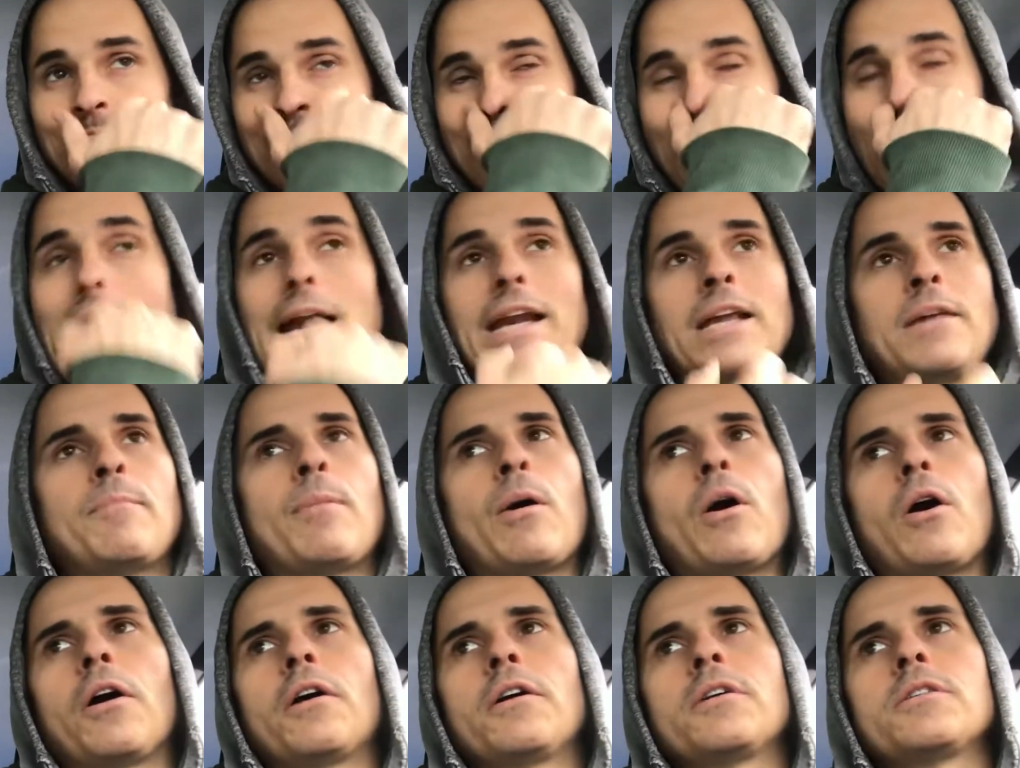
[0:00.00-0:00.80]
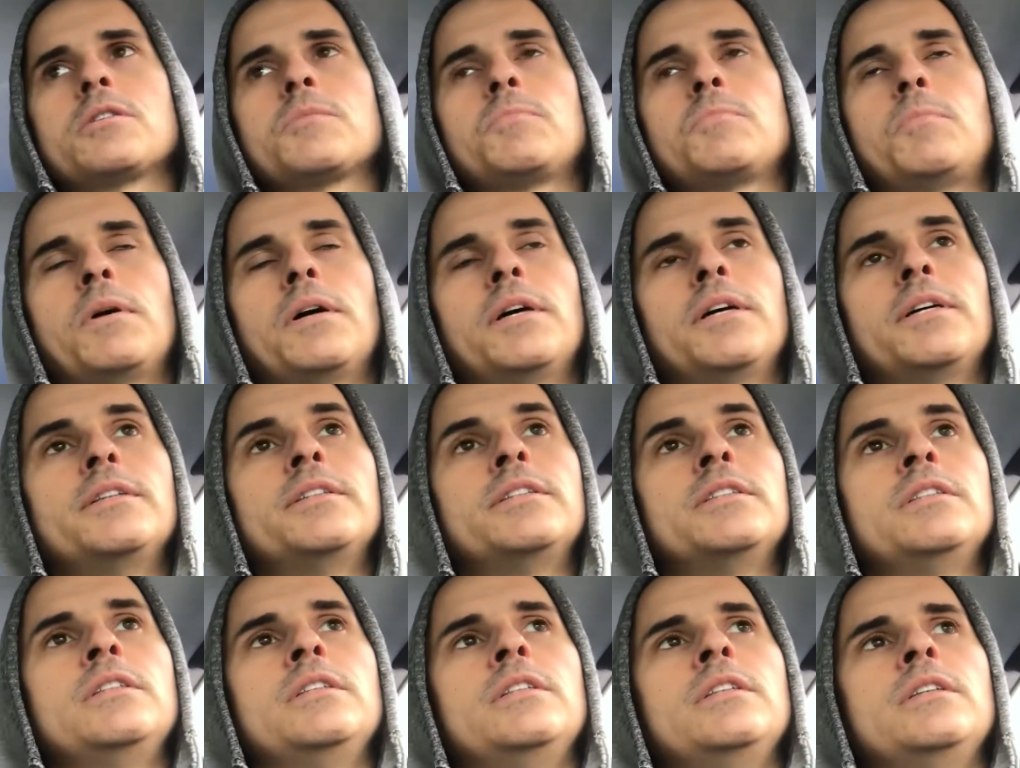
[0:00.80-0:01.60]
body parts, but
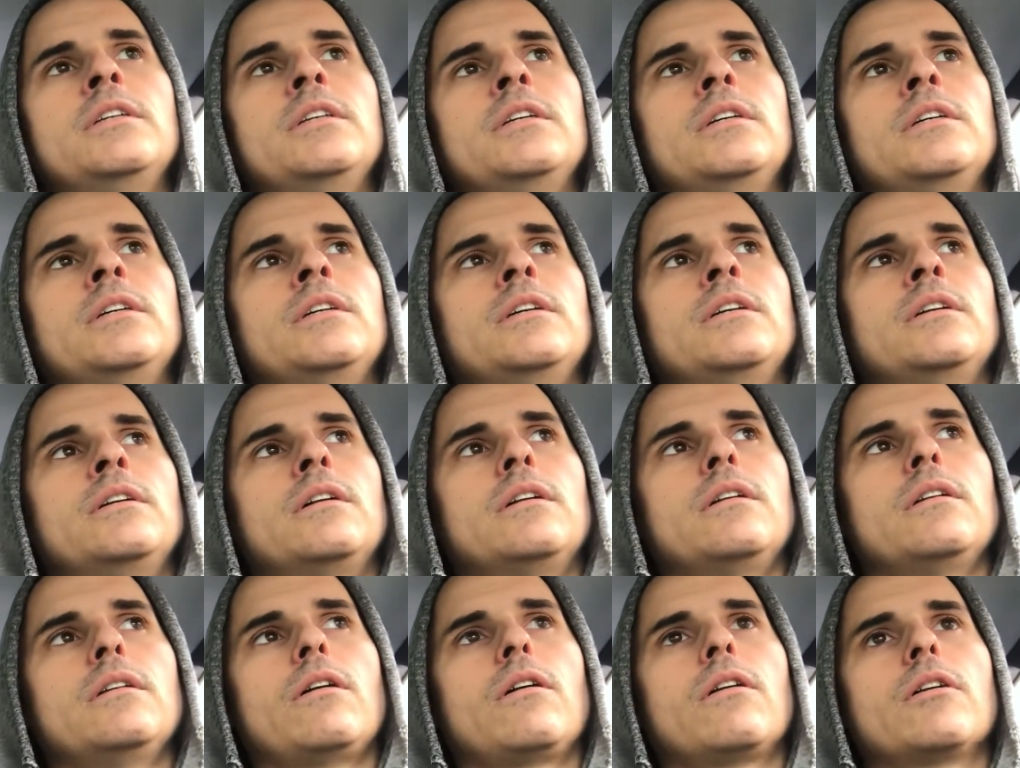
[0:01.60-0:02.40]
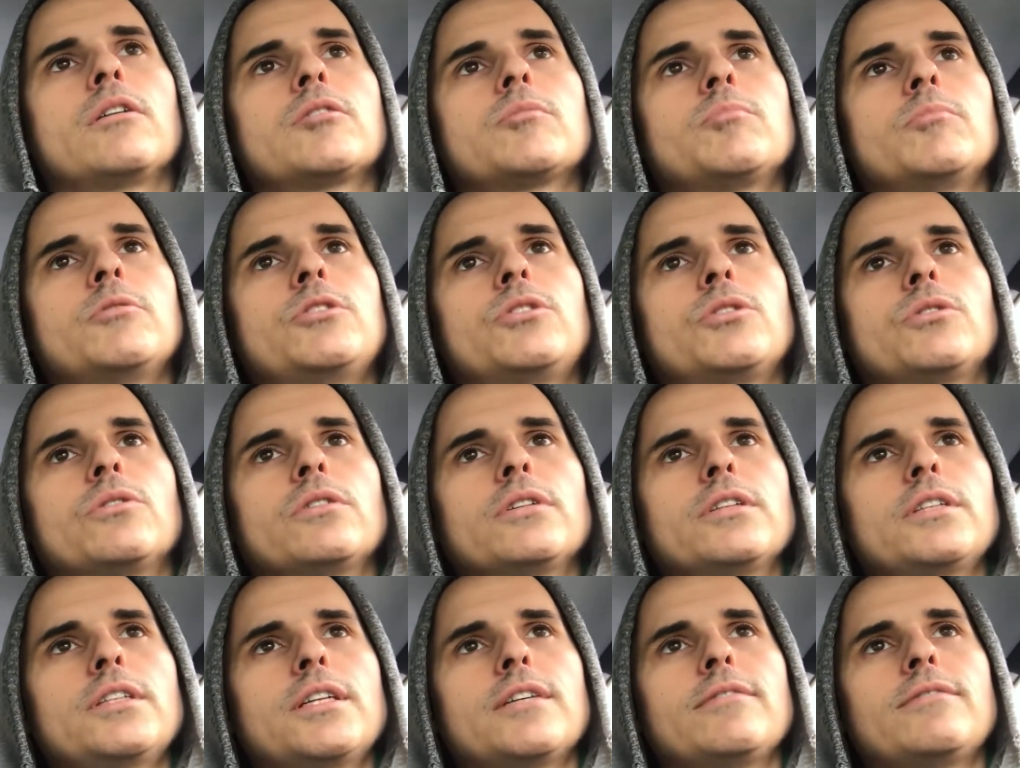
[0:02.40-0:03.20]
large
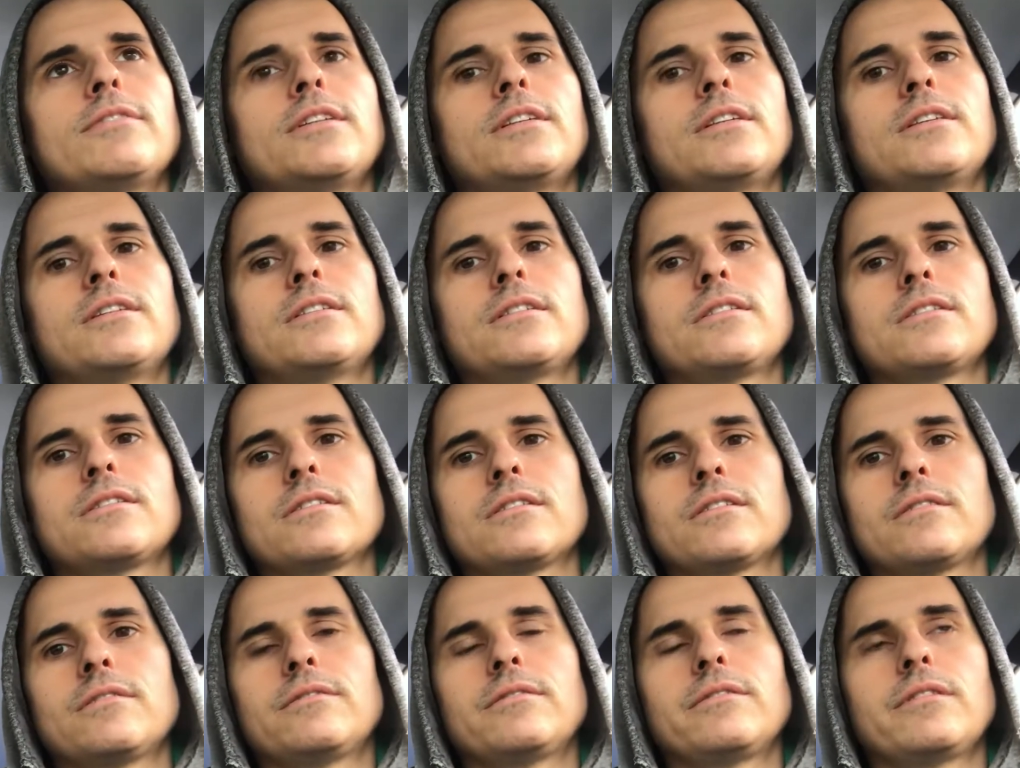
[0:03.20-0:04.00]
majority of it is.